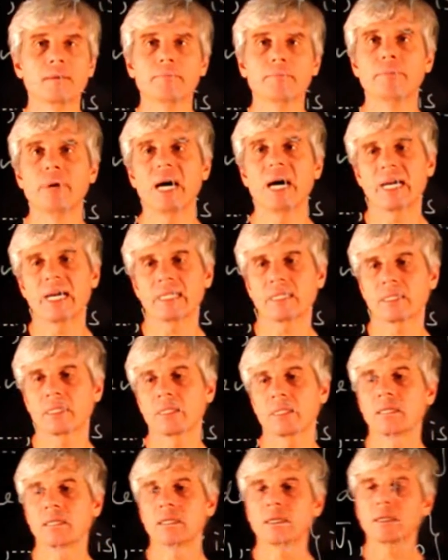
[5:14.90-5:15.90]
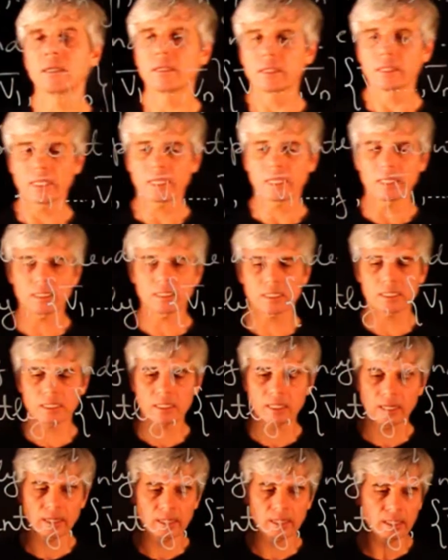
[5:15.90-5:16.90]
but
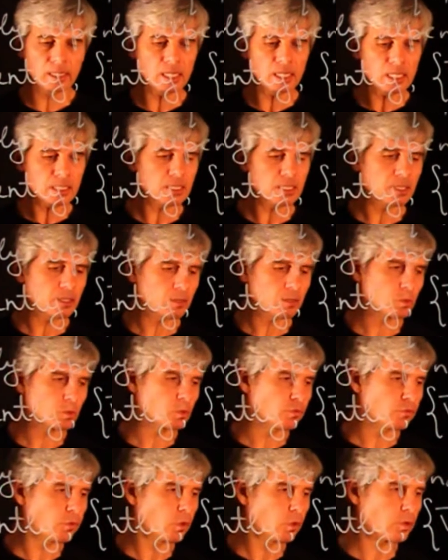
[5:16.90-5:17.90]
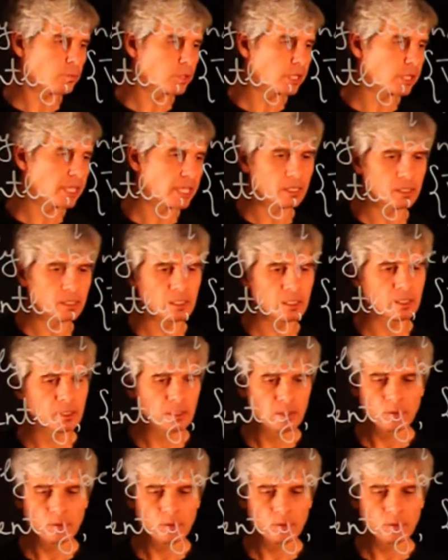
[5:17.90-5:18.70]
it's easier to formulate